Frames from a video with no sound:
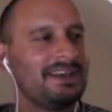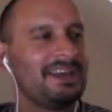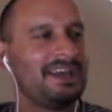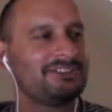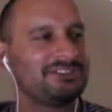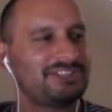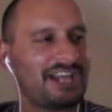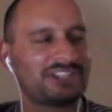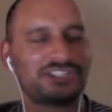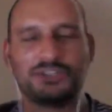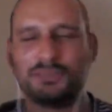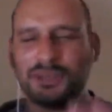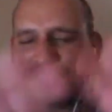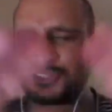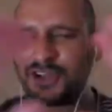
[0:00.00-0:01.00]
a statue
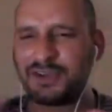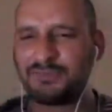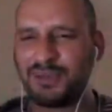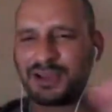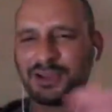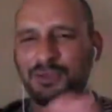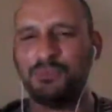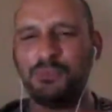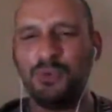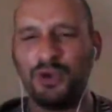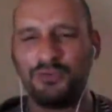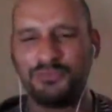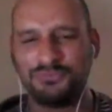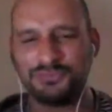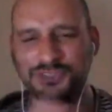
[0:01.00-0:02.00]
that's kind of like a
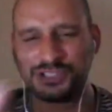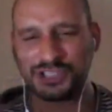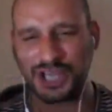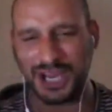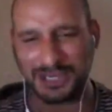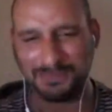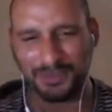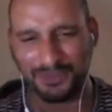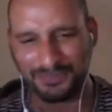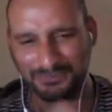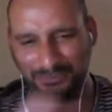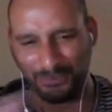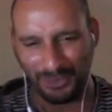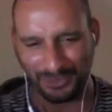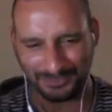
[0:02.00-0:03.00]
rough shape of
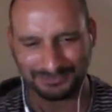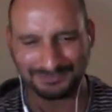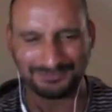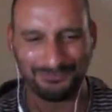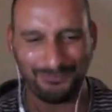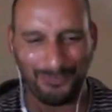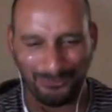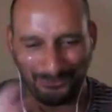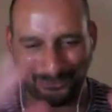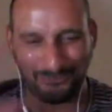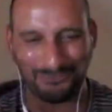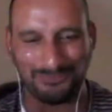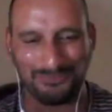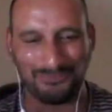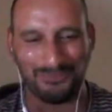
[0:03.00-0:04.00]
what
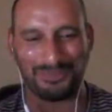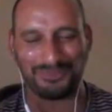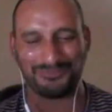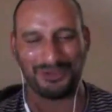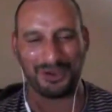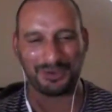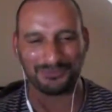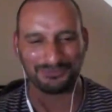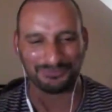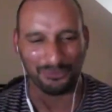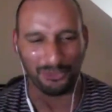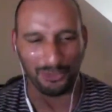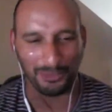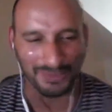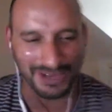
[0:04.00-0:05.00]
the final
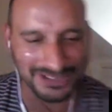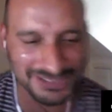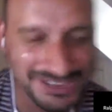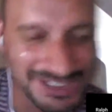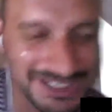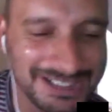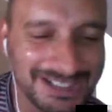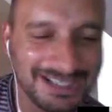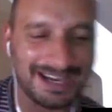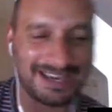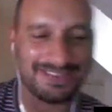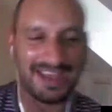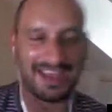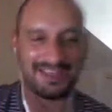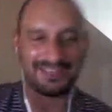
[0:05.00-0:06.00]
form is,
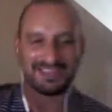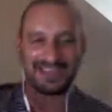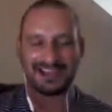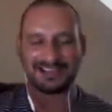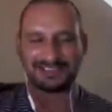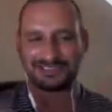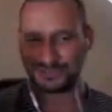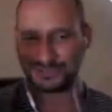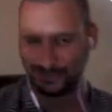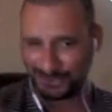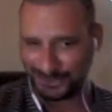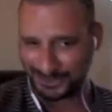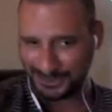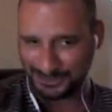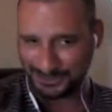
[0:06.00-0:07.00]
and then the editor's the one
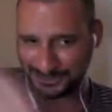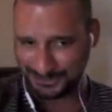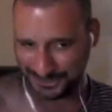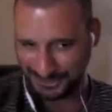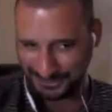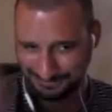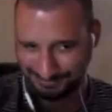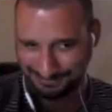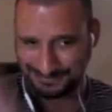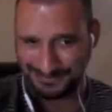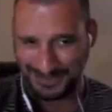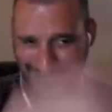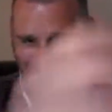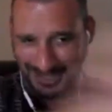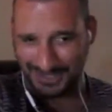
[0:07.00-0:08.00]
who sort of,
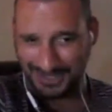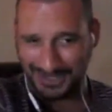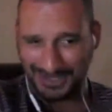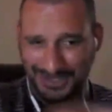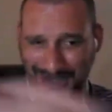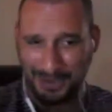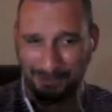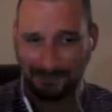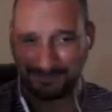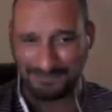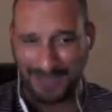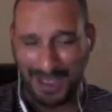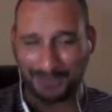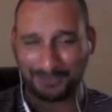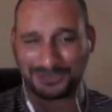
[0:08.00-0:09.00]
you know,
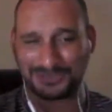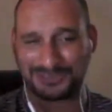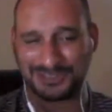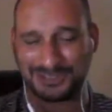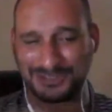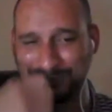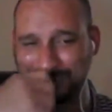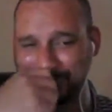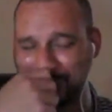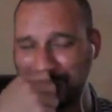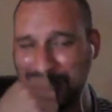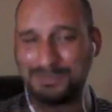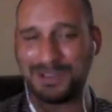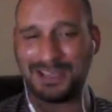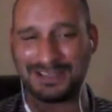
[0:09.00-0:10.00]
helps to
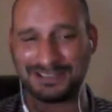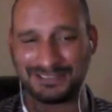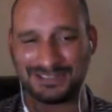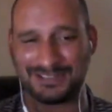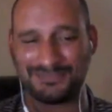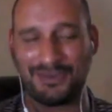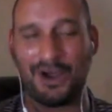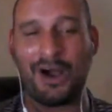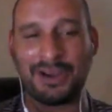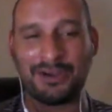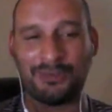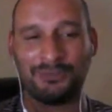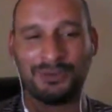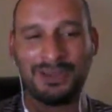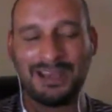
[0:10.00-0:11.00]
shape it into the
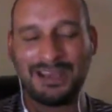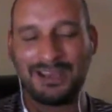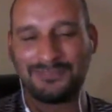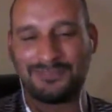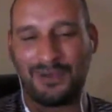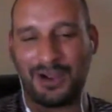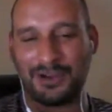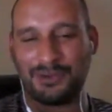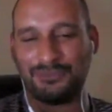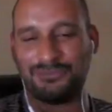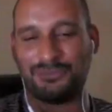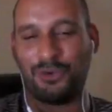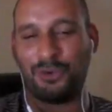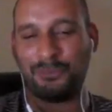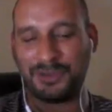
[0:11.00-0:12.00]
final
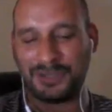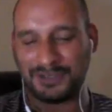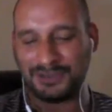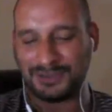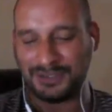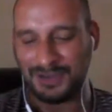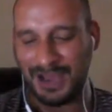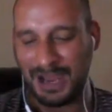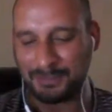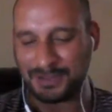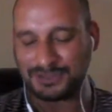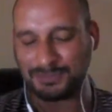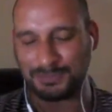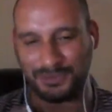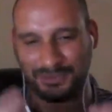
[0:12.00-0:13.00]
form that you're happy
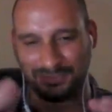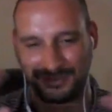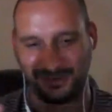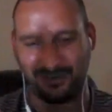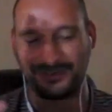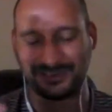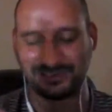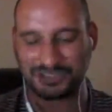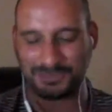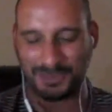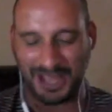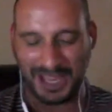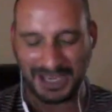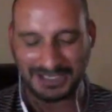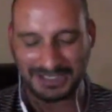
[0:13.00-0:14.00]
to put on
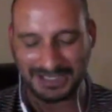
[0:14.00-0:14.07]
display.